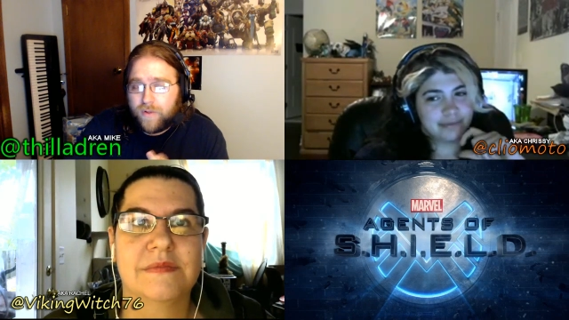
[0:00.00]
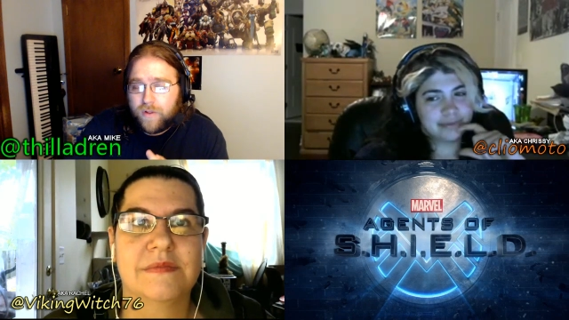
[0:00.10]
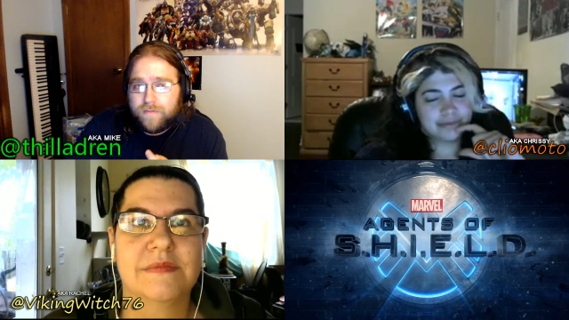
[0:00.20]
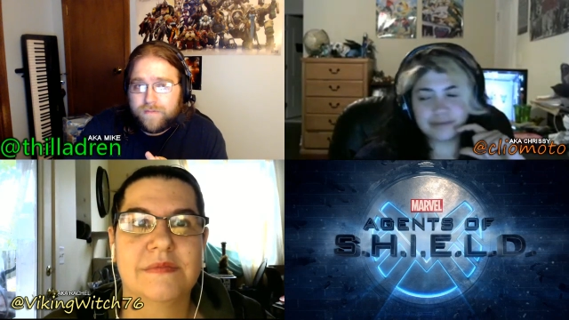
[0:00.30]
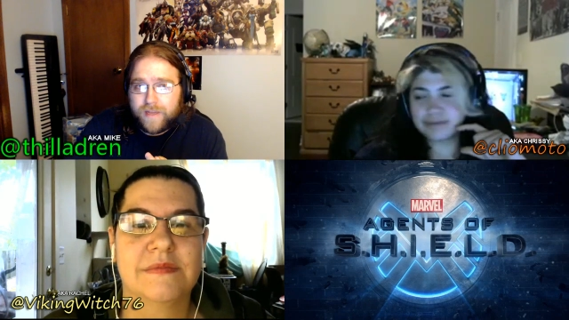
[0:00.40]

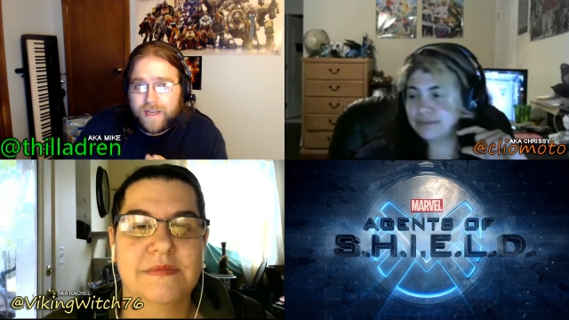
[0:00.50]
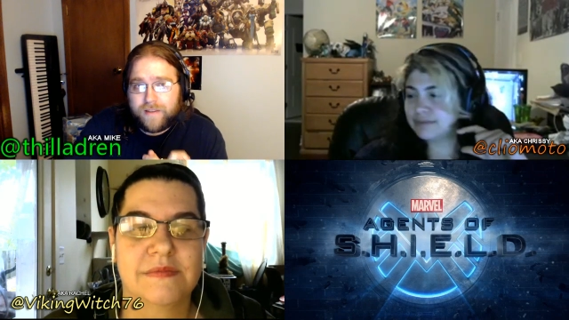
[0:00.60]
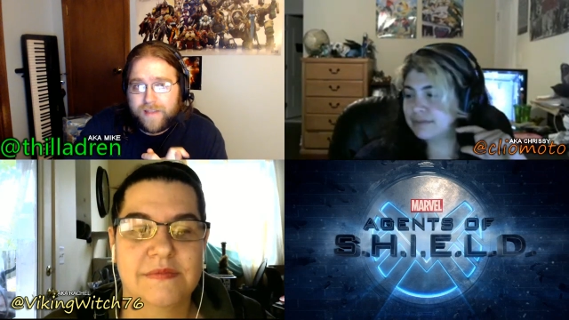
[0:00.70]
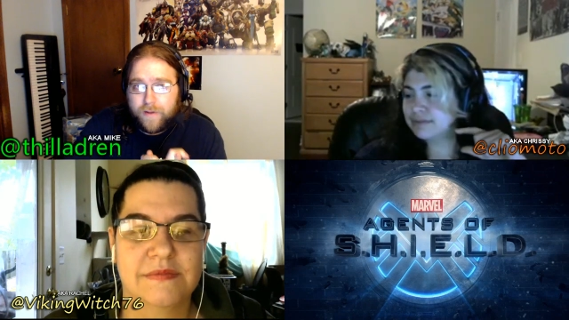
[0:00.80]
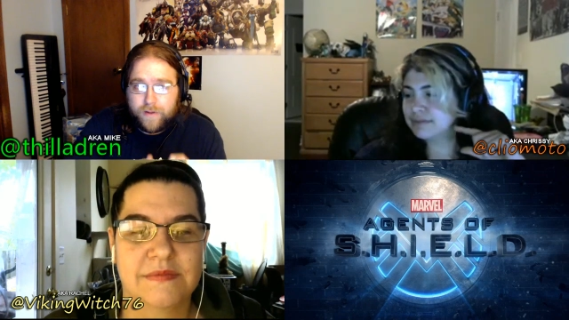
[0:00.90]
Speaker 1: and is now
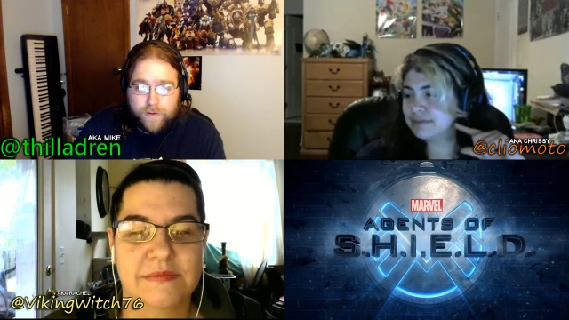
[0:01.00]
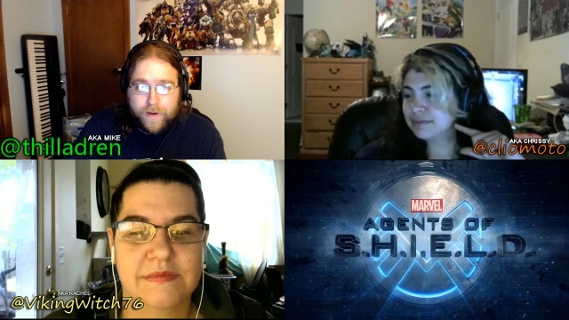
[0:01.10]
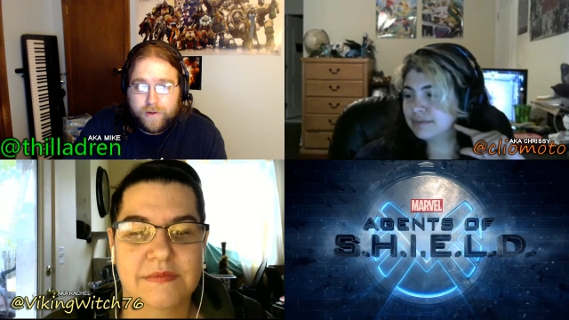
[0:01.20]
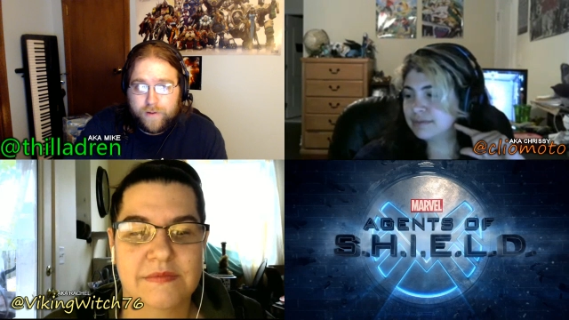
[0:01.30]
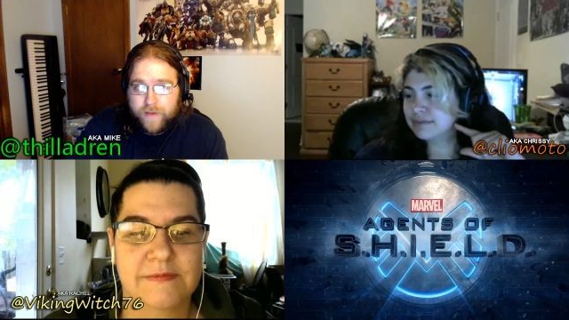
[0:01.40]
the director
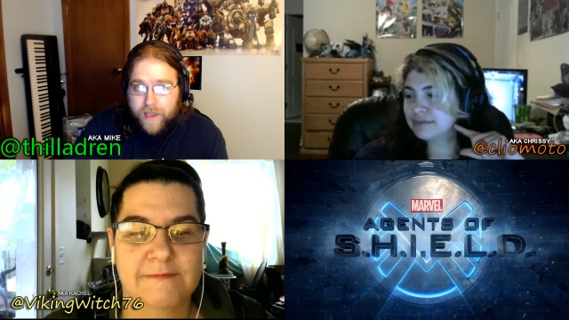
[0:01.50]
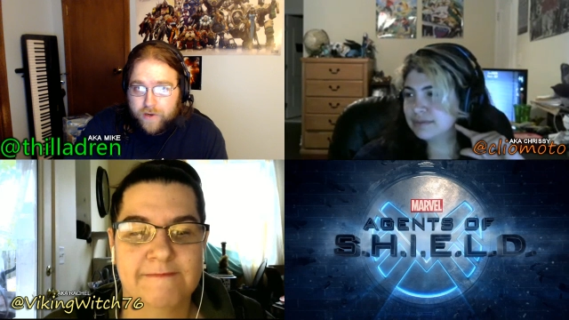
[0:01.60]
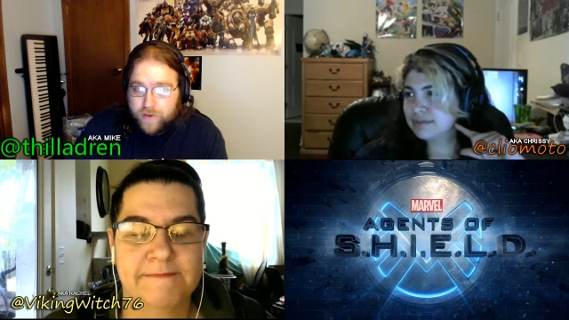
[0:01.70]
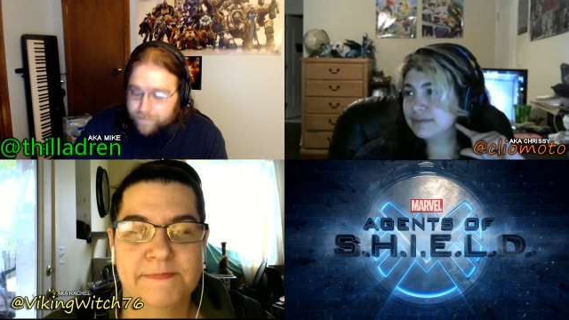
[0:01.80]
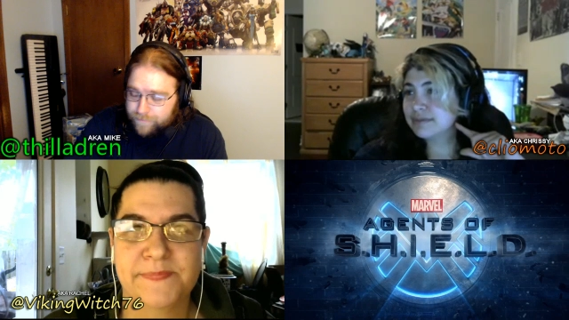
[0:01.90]
of Hydra.
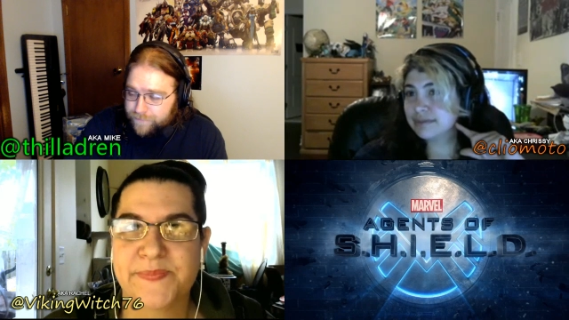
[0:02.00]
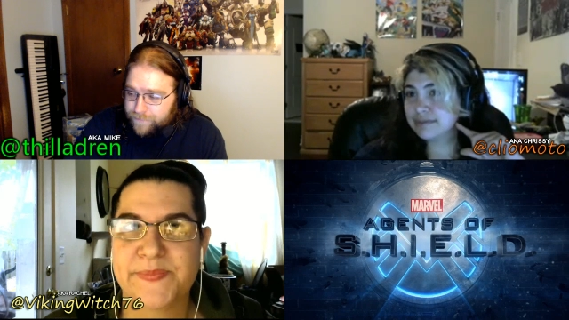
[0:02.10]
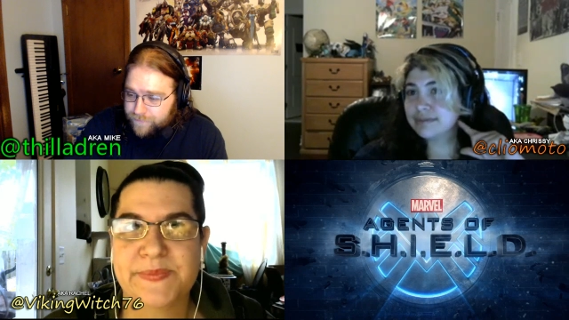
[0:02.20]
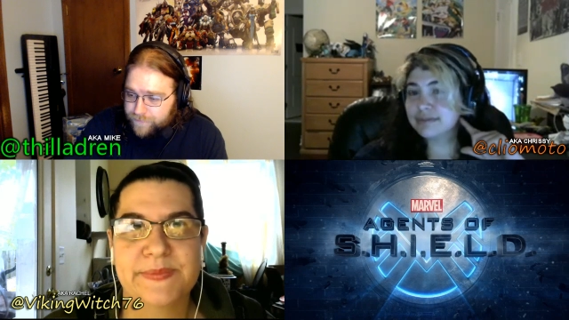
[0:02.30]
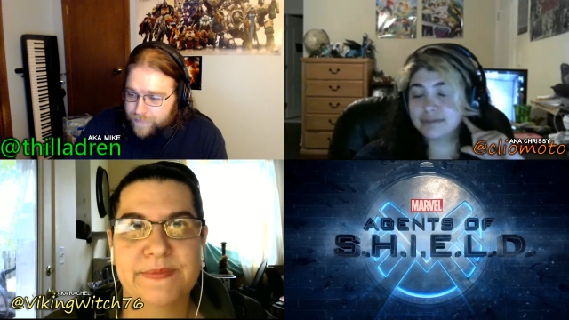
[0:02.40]

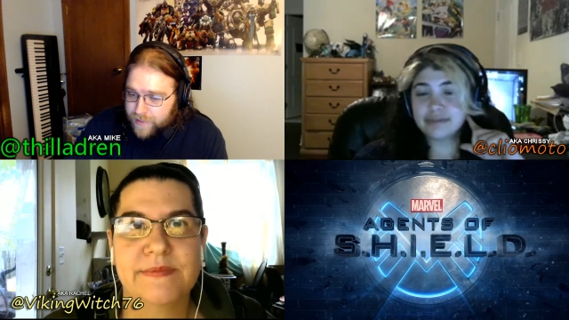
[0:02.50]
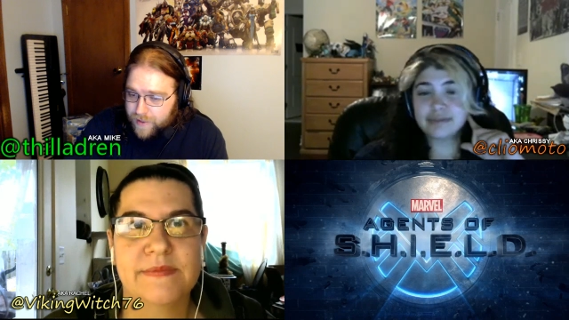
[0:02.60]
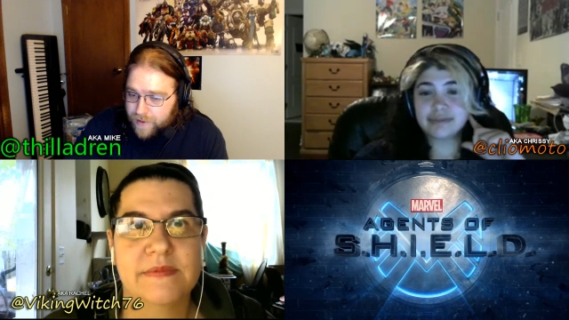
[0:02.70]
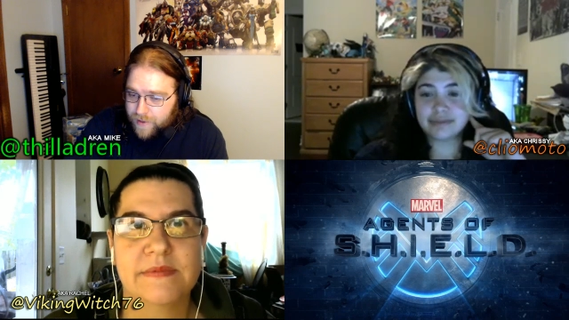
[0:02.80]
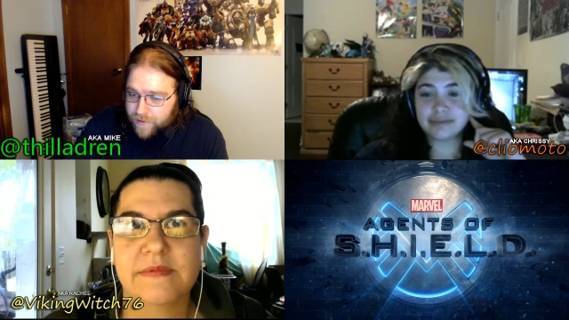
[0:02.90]

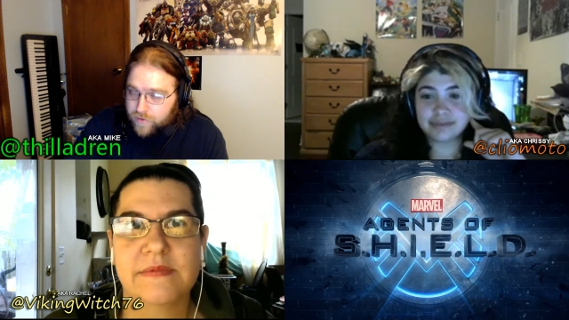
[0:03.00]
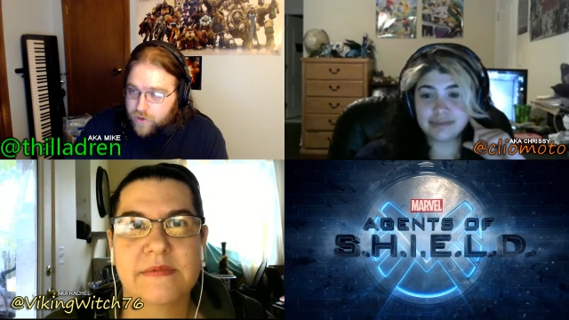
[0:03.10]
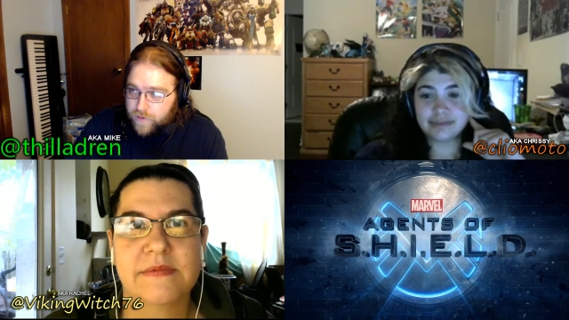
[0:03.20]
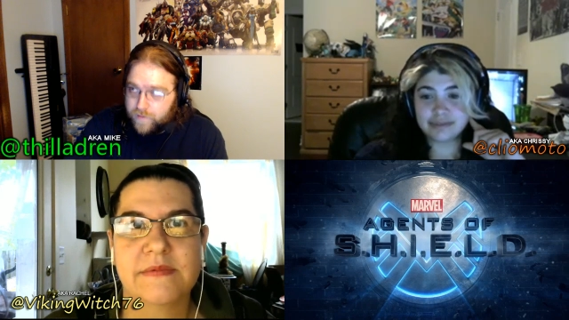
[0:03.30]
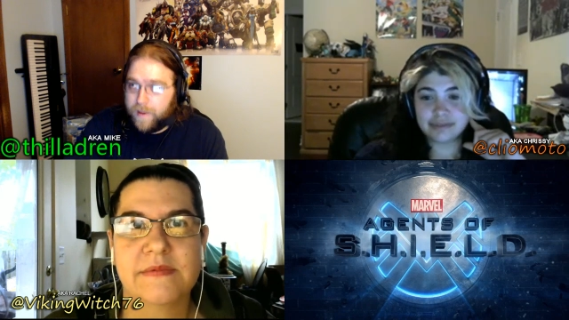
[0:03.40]
He's just
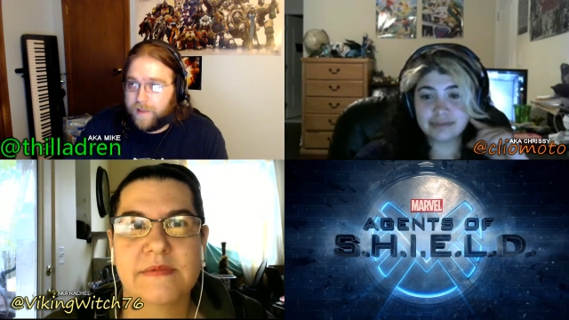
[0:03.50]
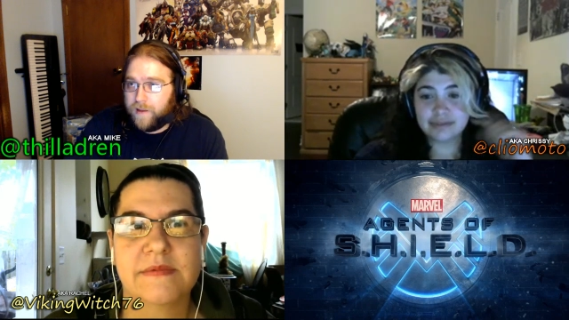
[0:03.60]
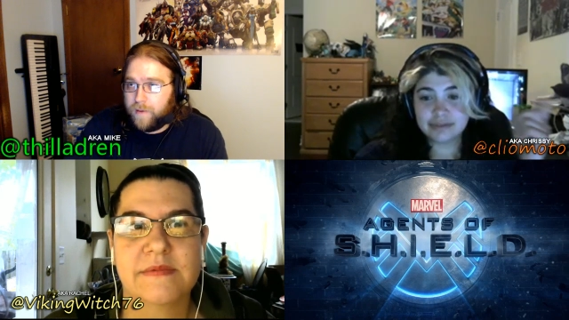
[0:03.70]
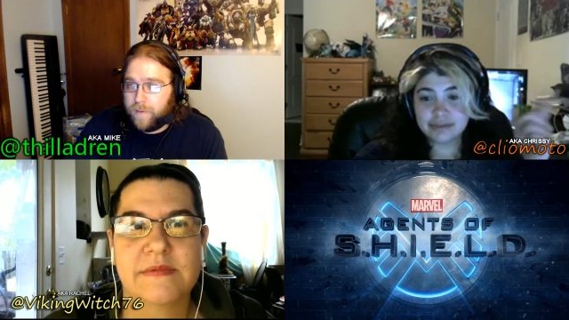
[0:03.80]
about done with